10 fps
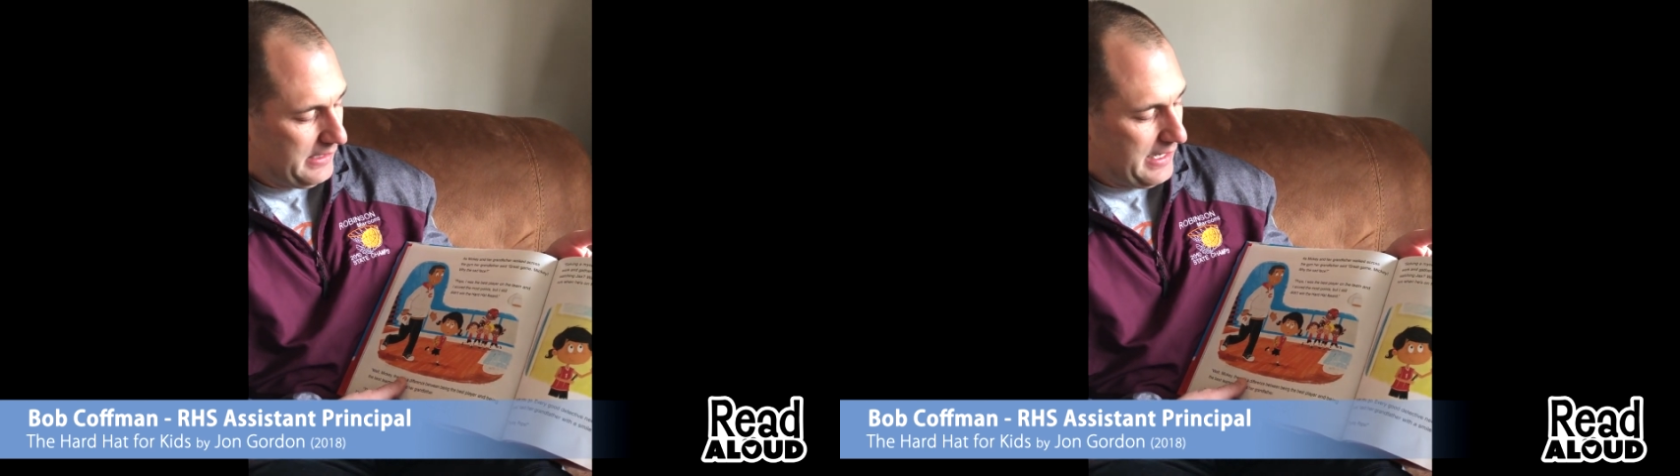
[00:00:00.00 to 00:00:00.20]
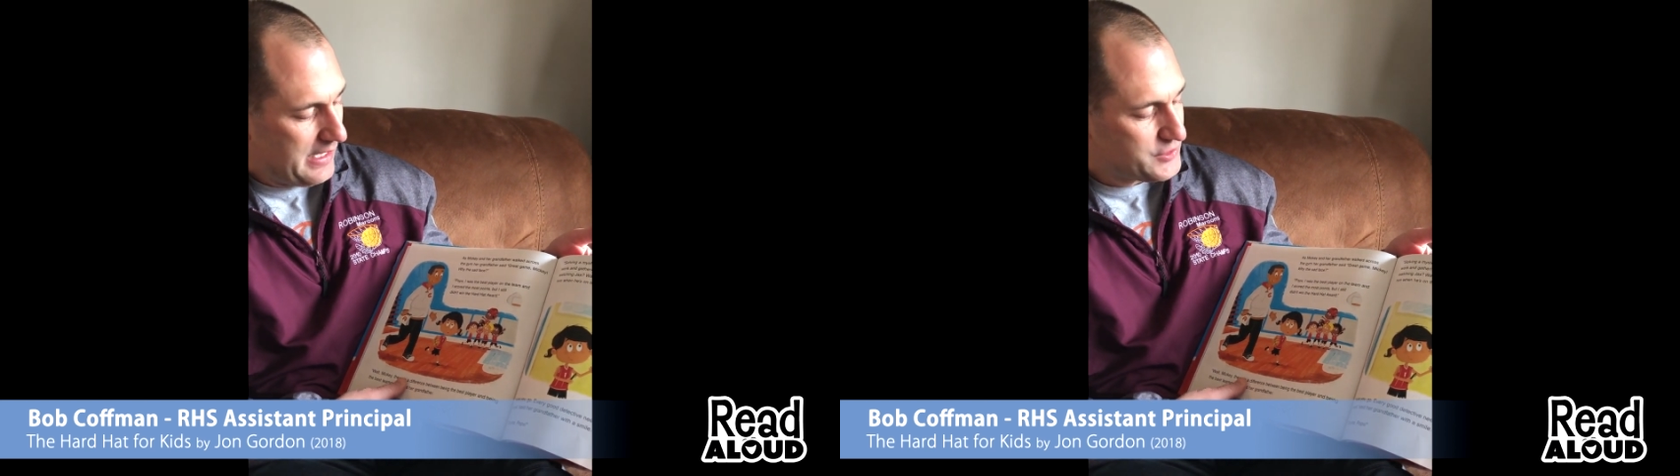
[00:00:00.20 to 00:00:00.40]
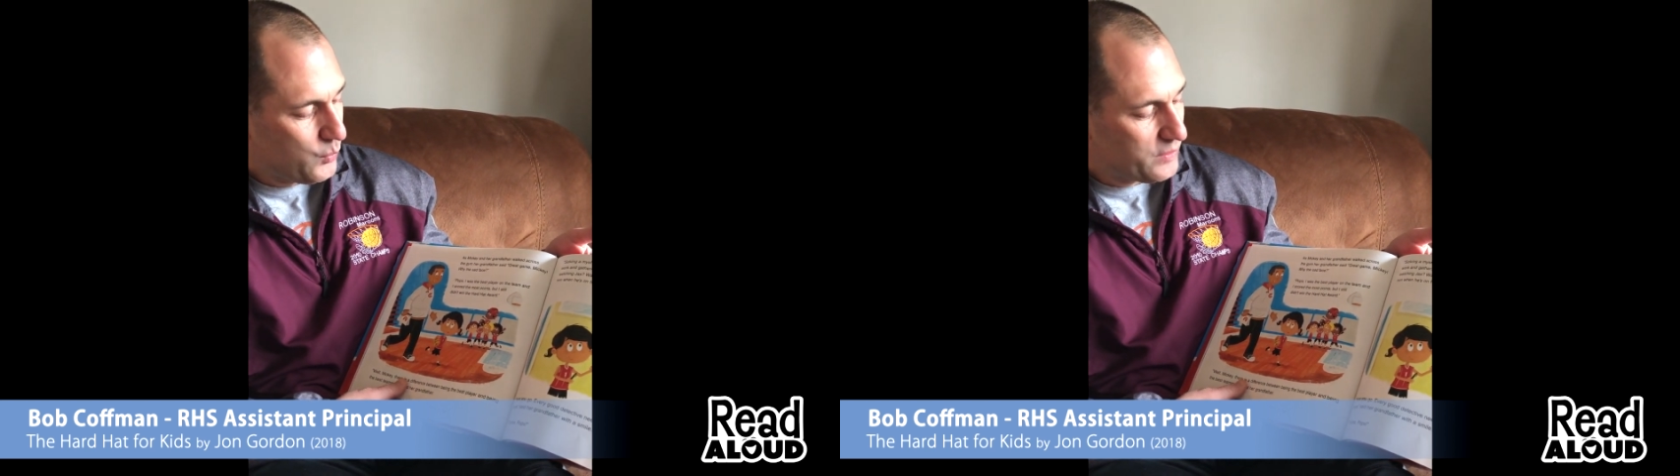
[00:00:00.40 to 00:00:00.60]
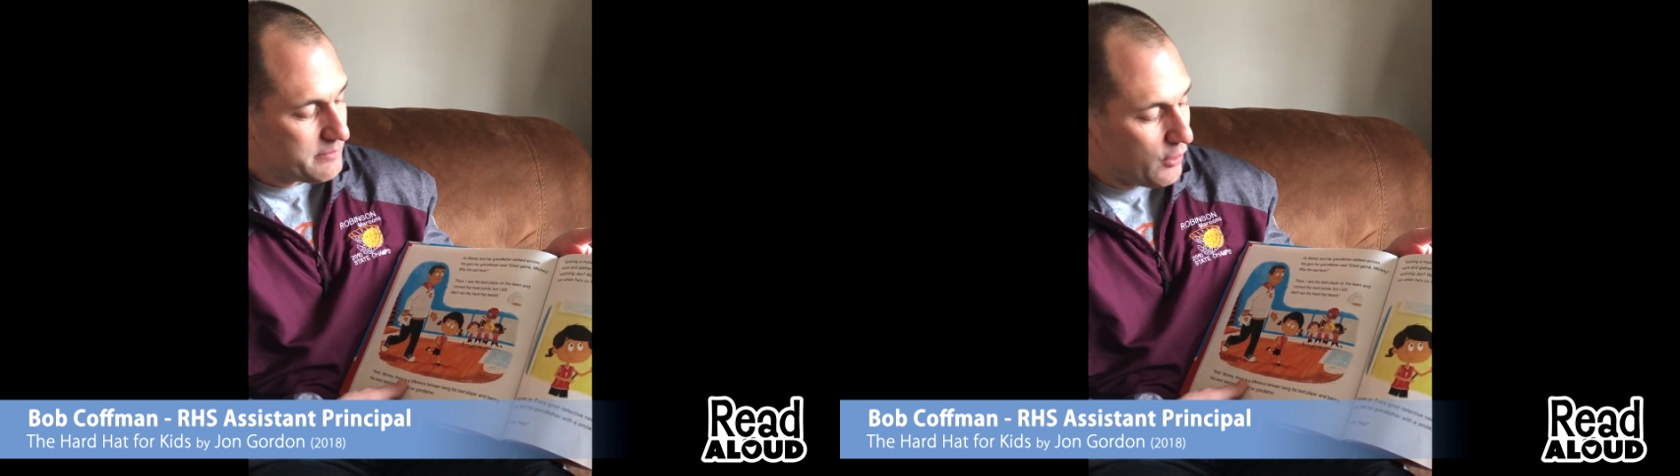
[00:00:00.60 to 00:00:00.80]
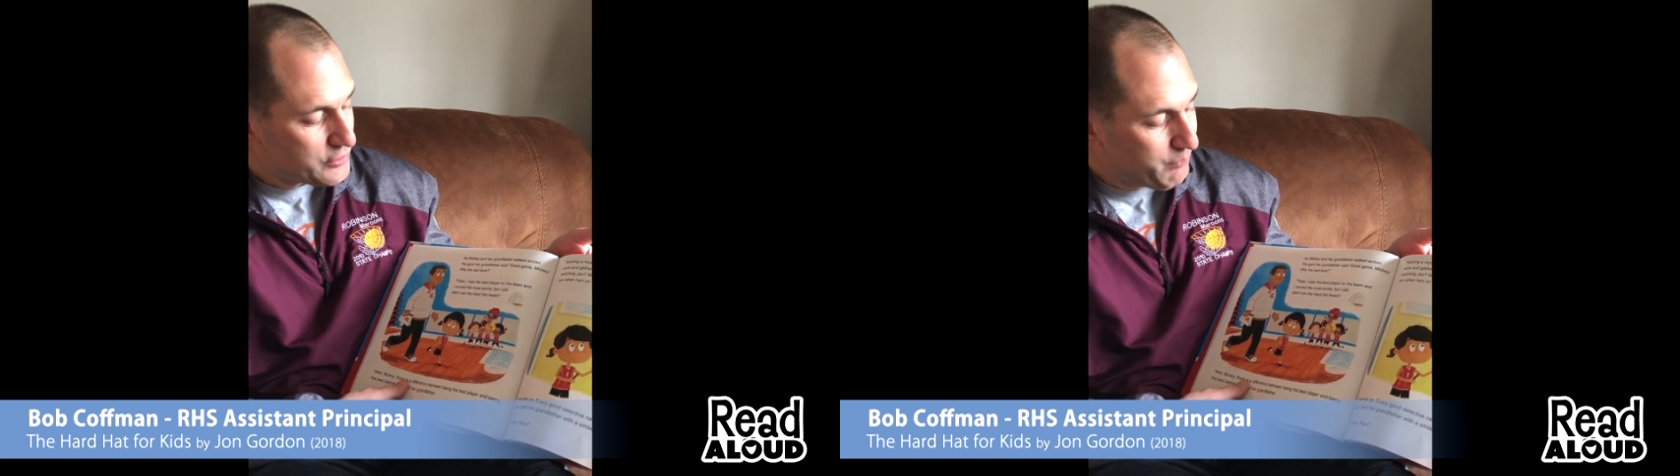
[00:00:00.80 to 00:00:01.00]
and I scored the
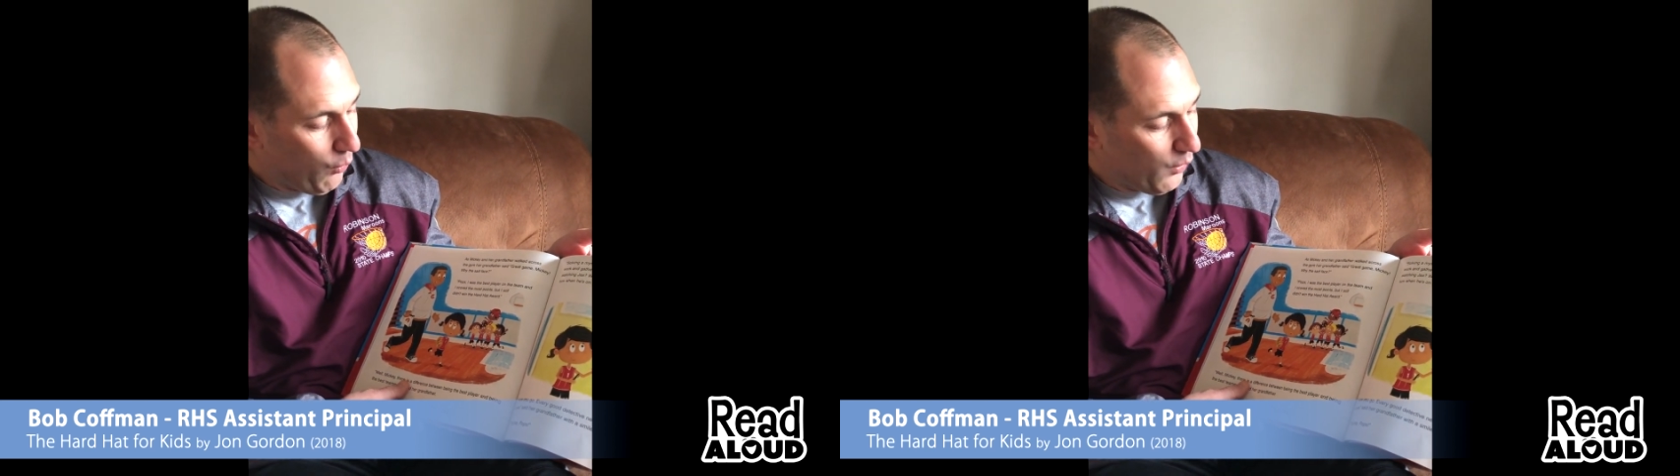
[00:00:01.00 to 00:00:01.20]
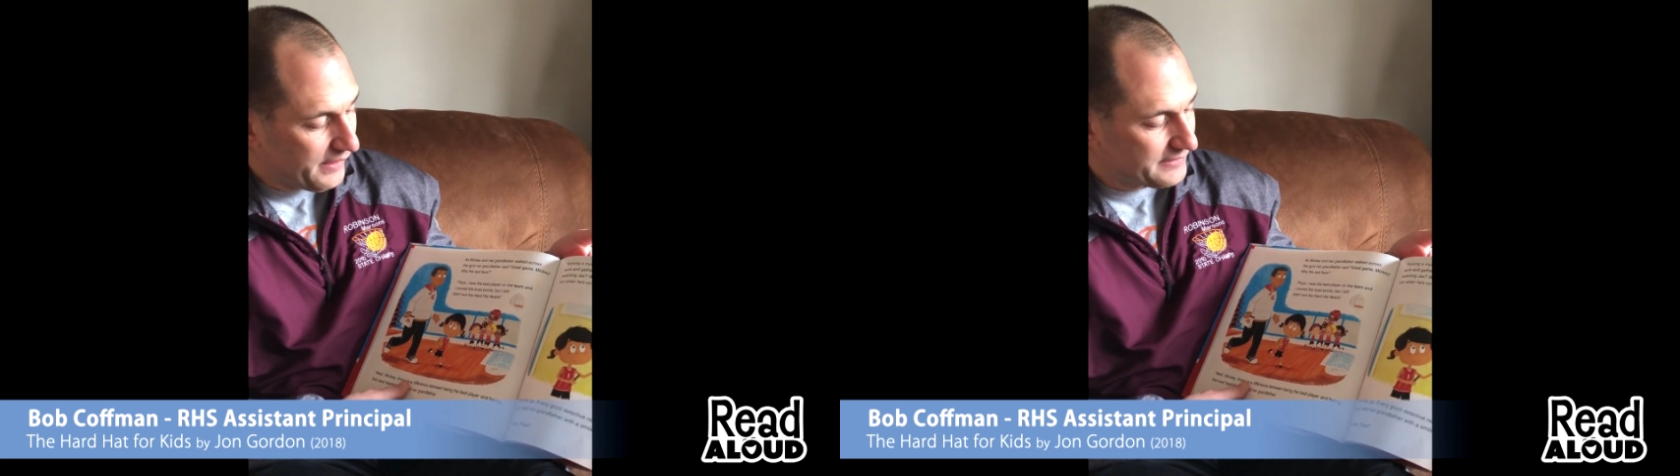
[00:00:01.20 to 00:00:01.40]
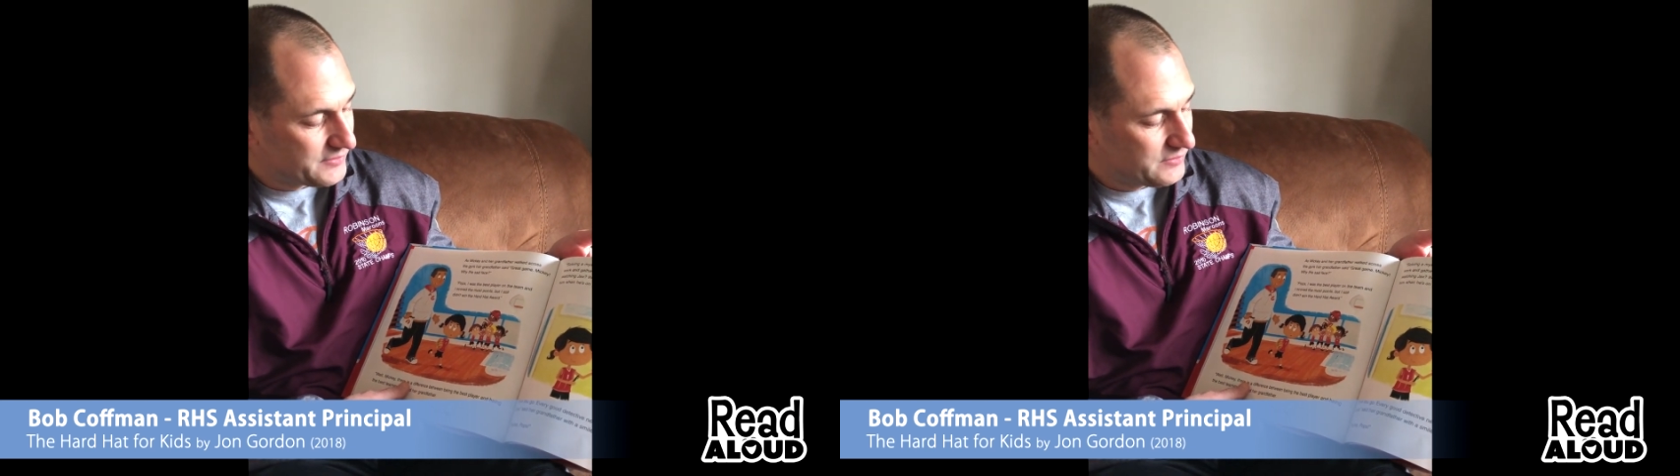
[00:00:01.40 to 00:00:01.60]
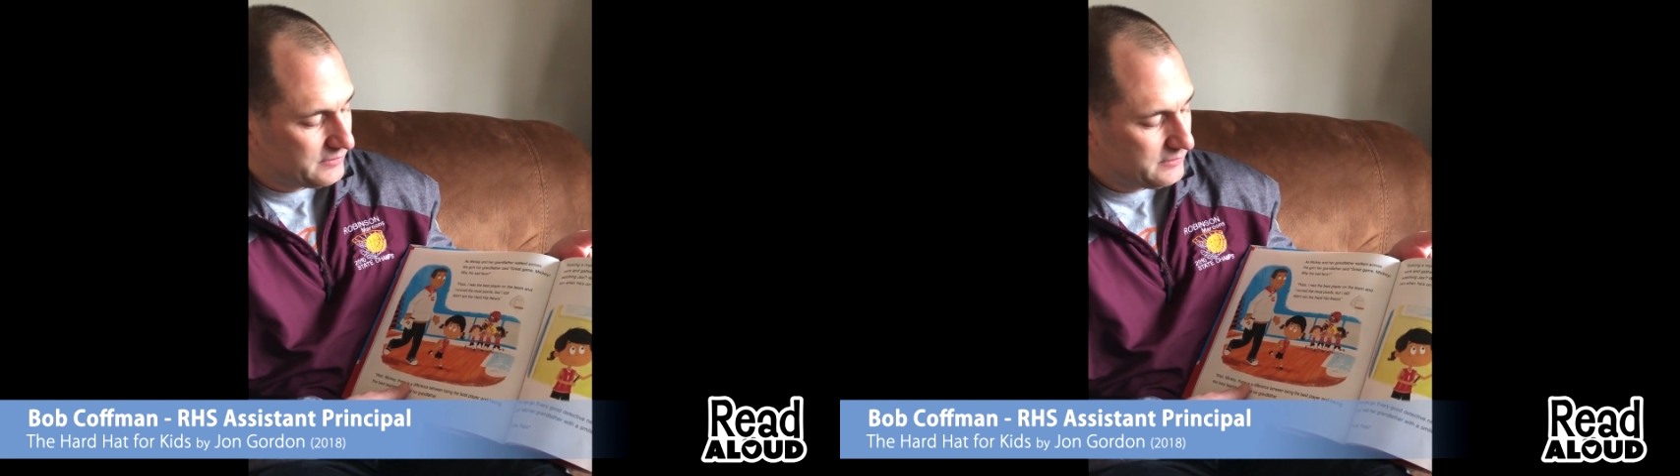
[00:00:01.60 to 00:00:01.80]
most points.